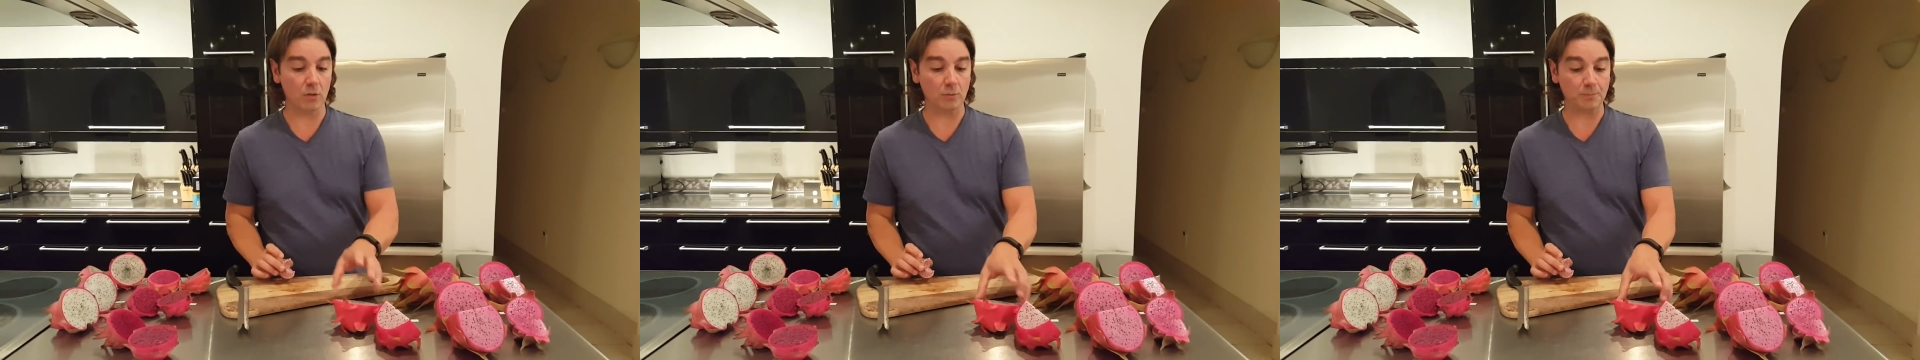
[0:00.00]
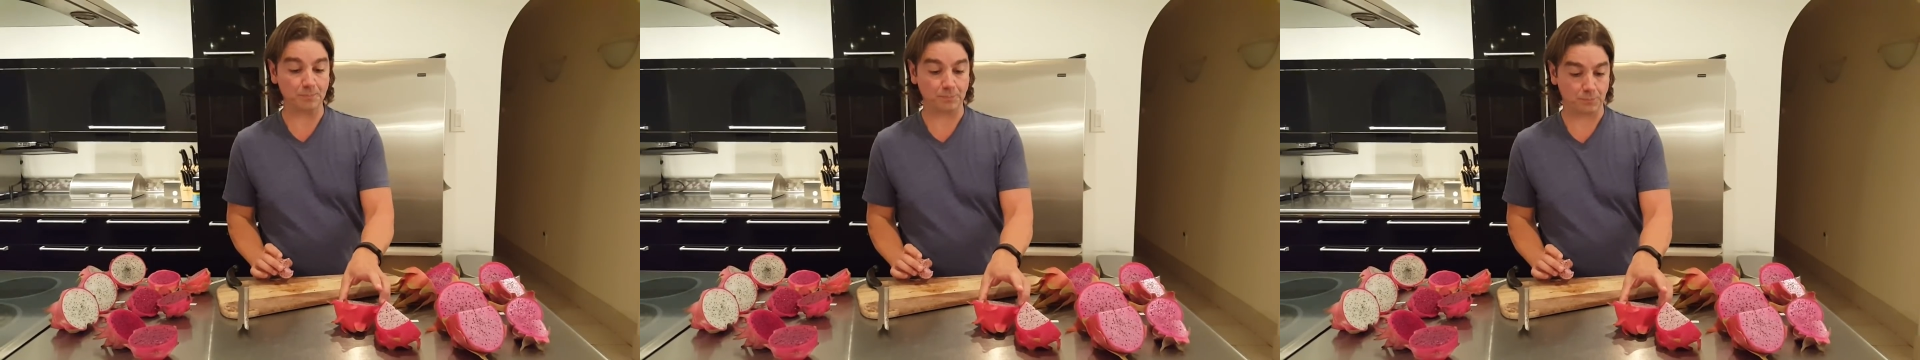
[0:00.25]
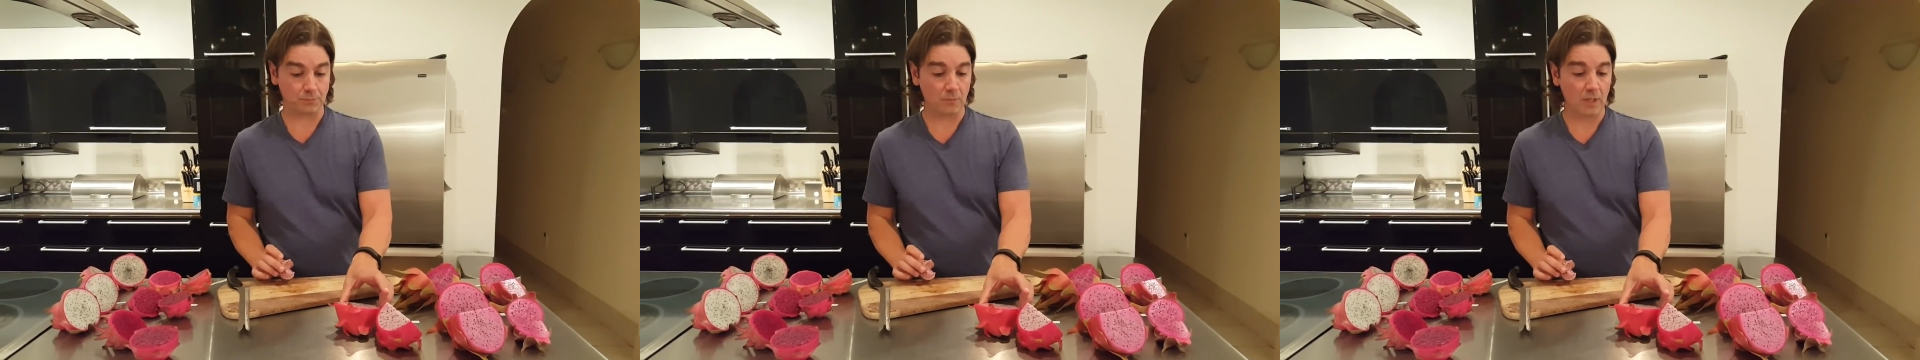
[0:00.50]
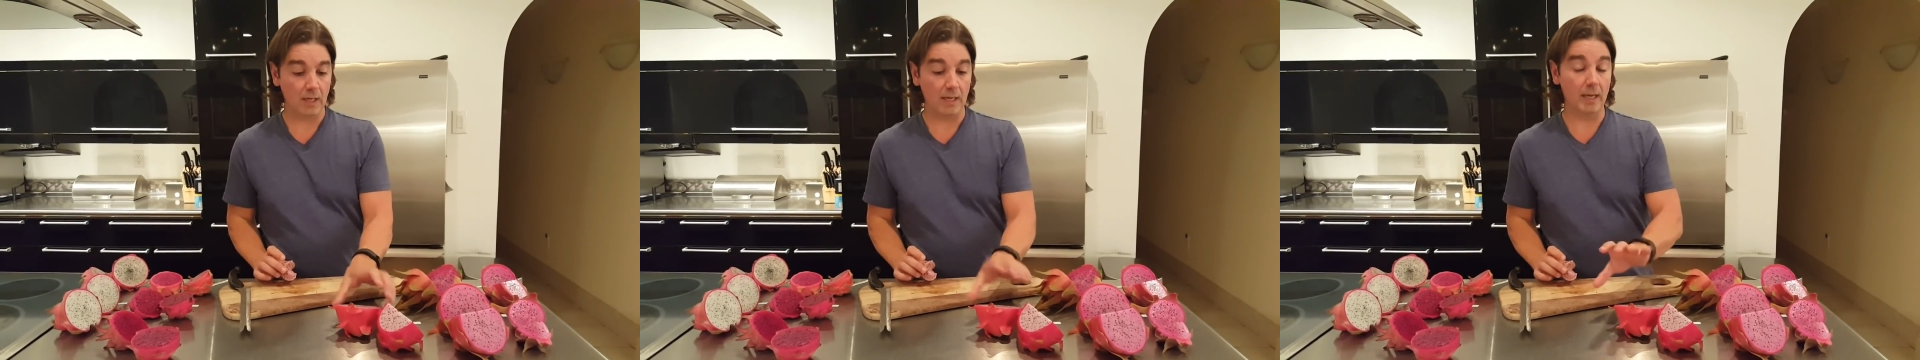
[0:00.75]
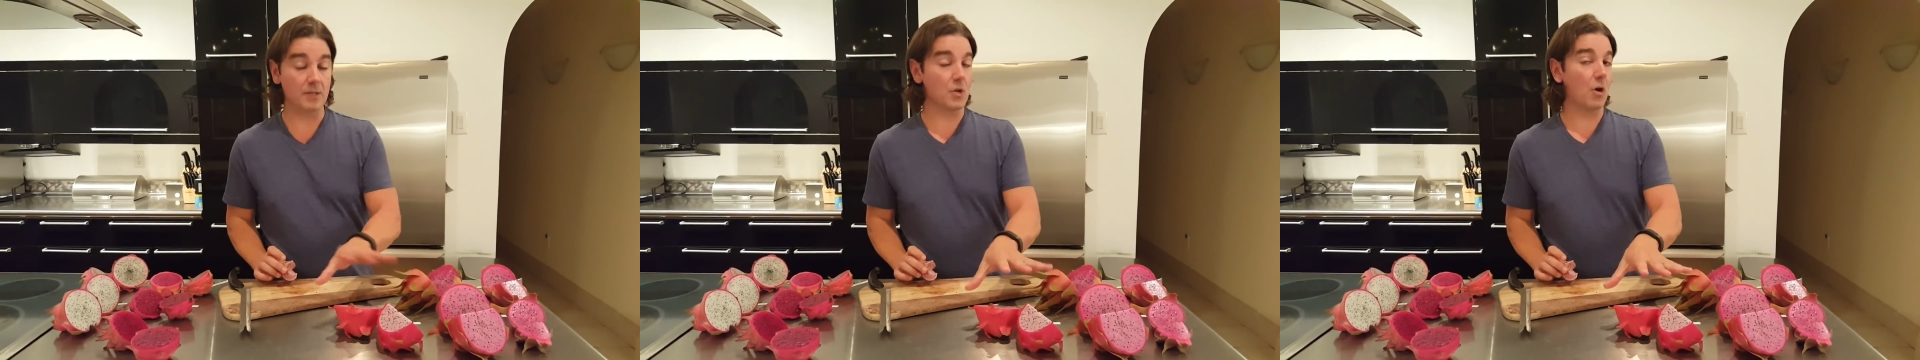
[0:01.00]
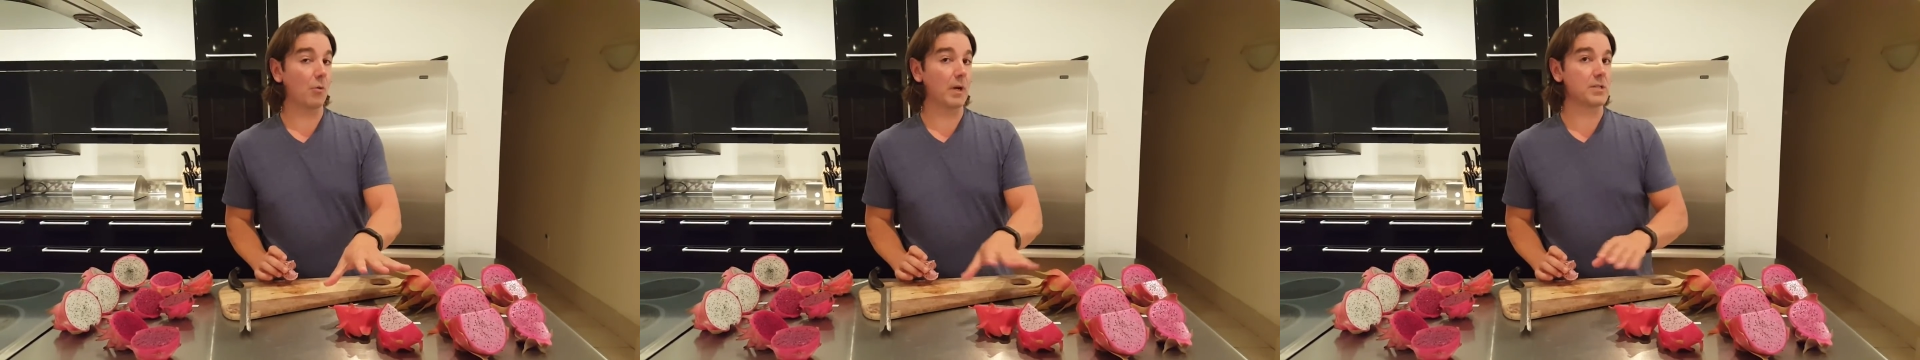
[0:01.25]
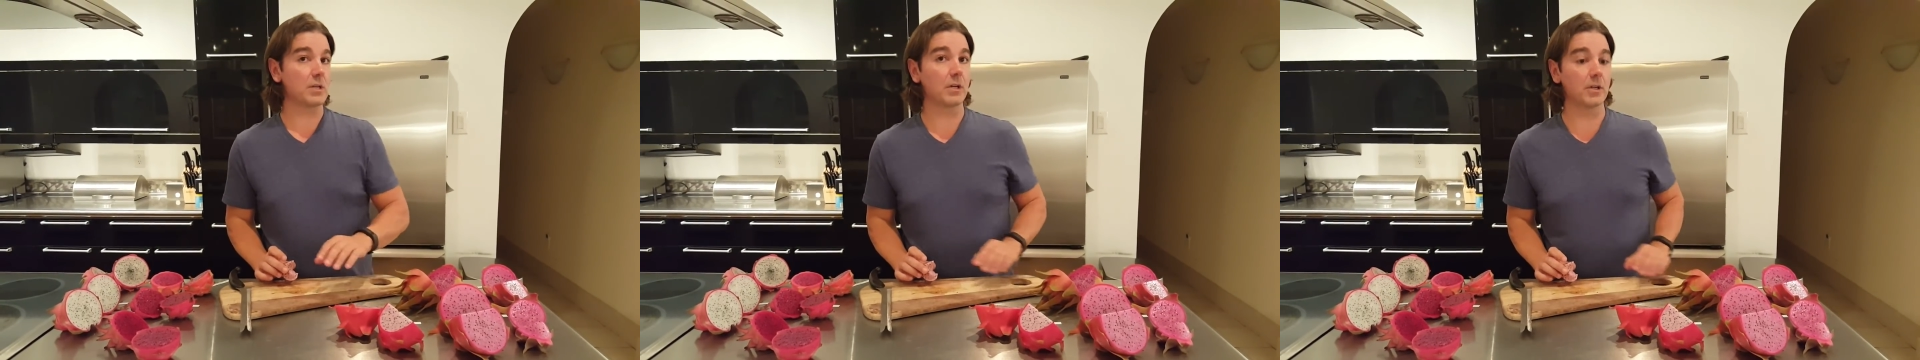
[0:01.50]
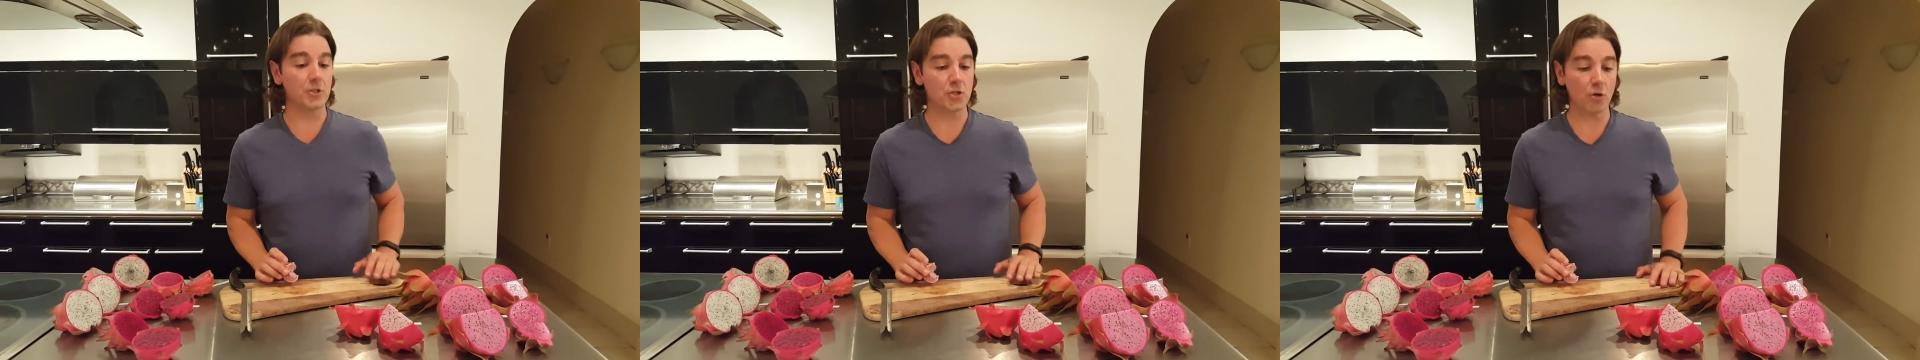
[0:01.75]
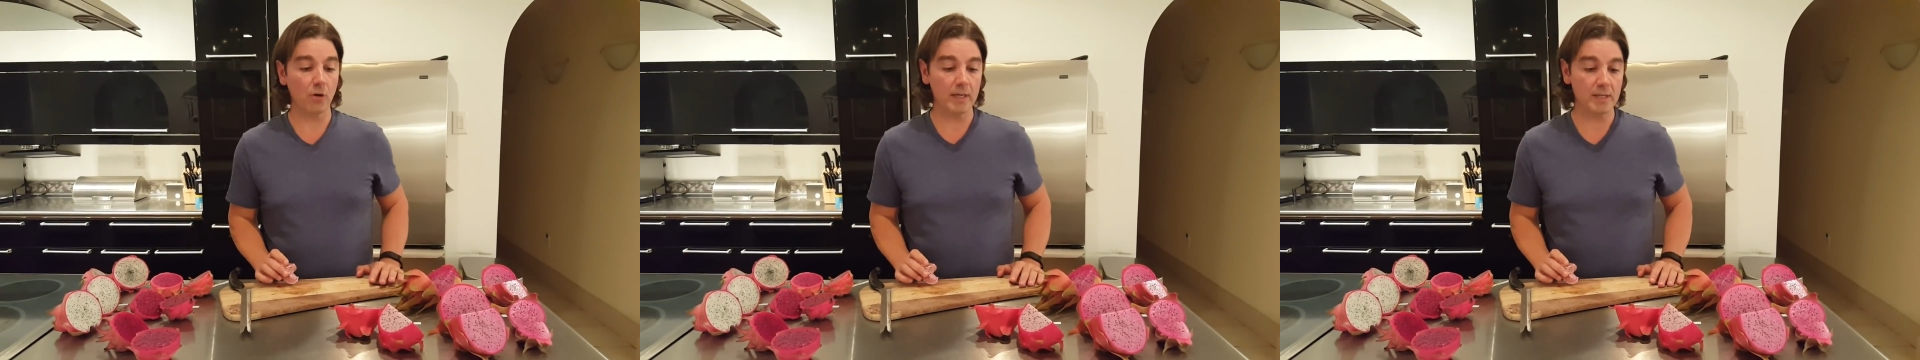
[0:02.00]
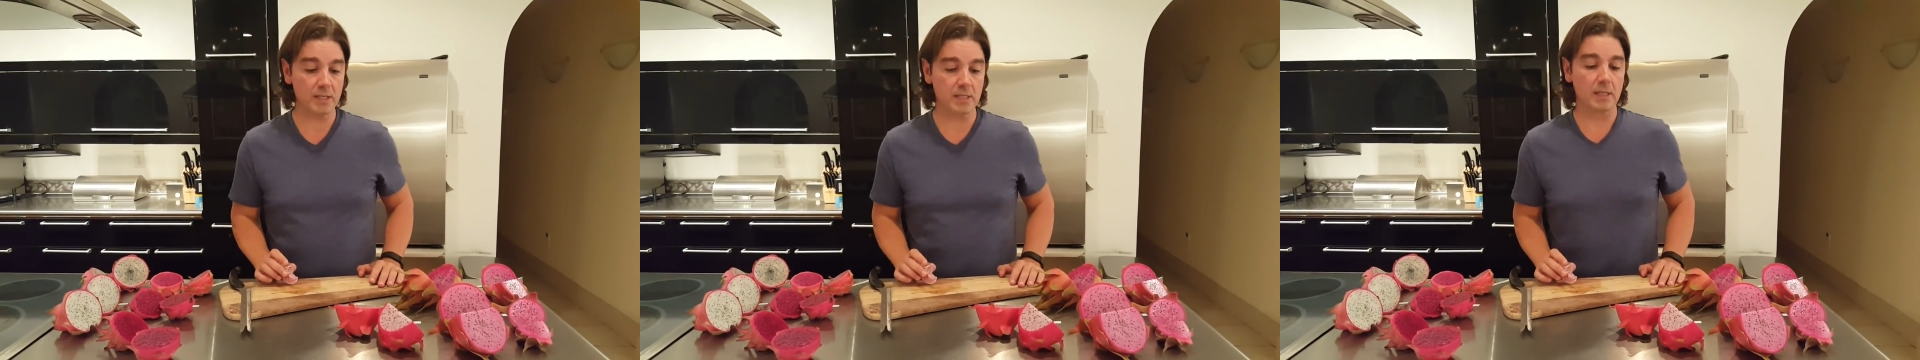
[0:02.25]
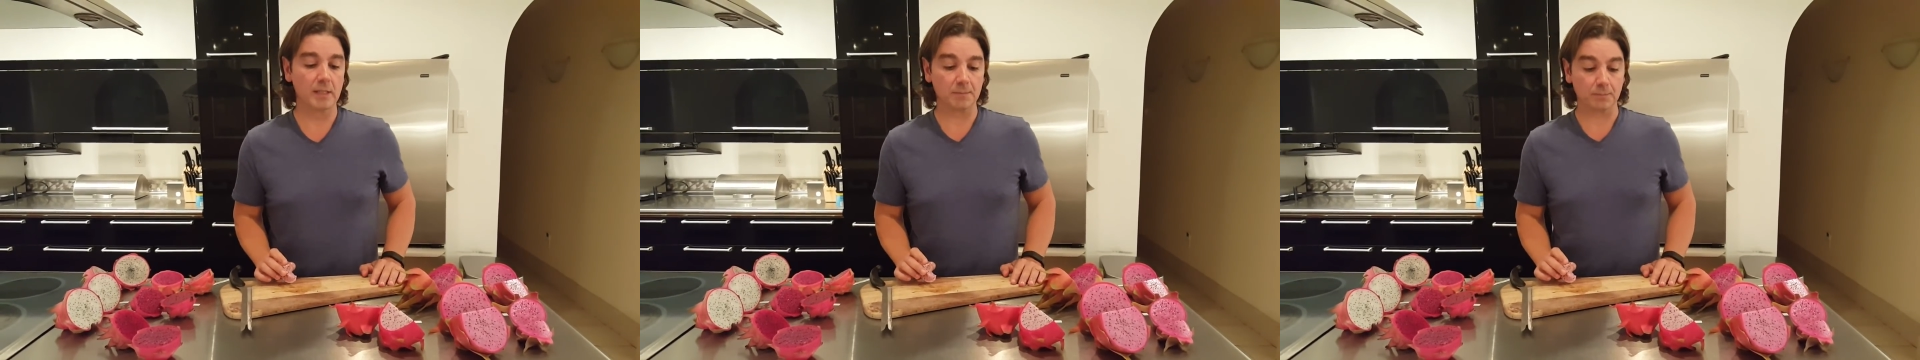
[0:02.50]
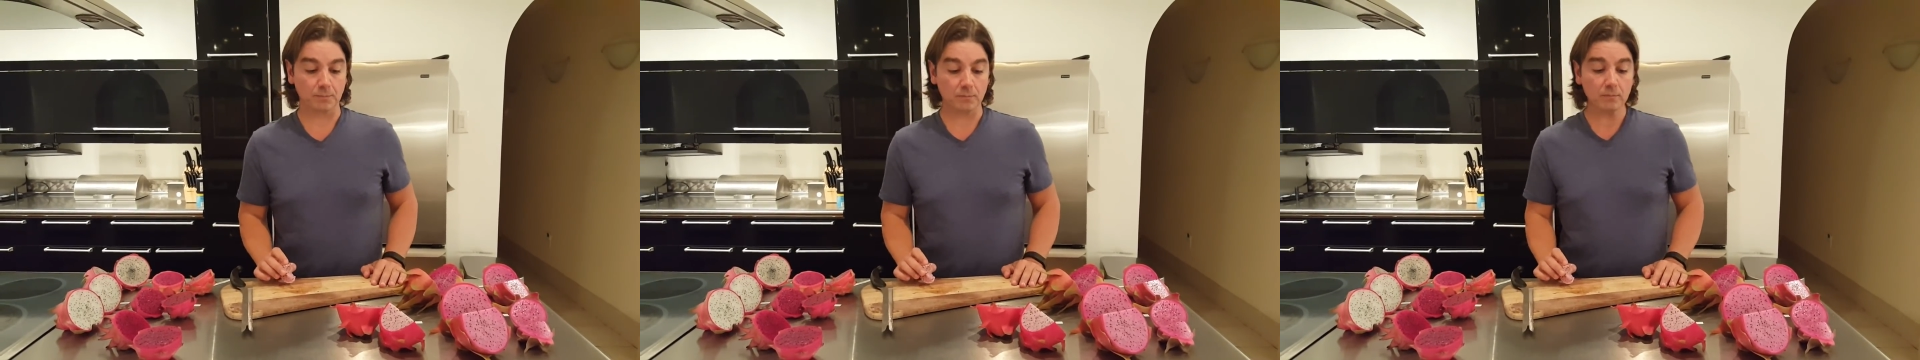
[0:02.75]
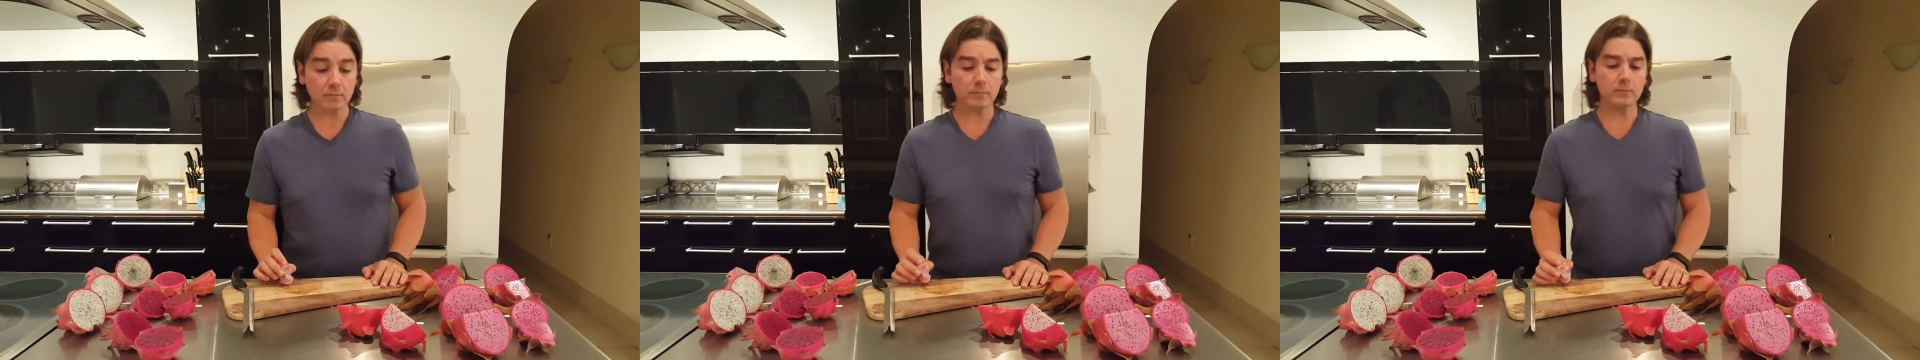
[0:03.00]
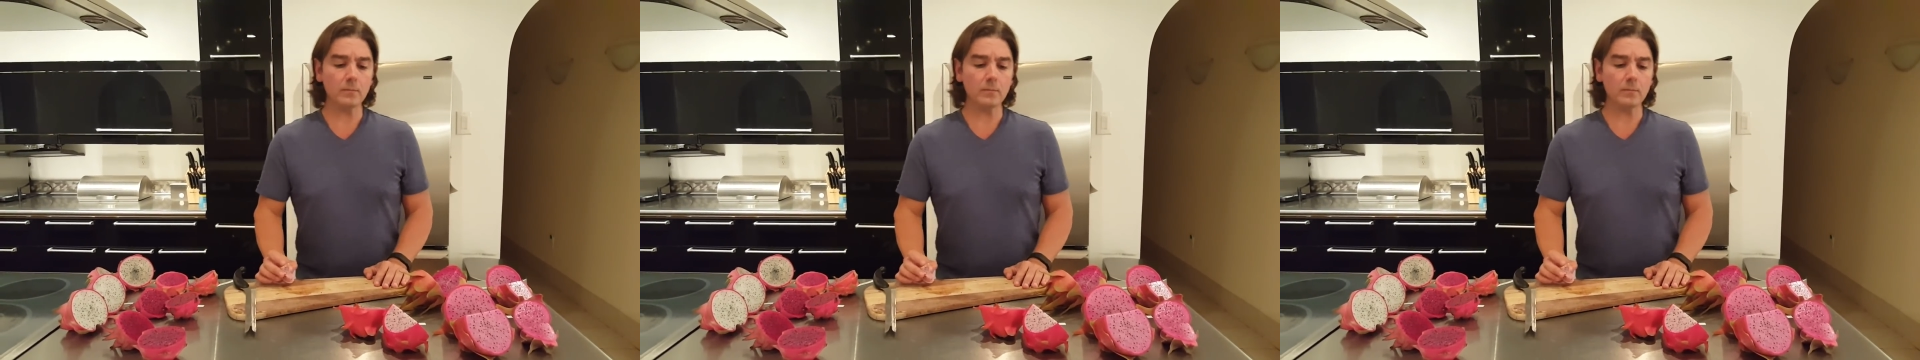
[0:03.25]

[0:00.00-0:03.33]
So, it's always a good choice.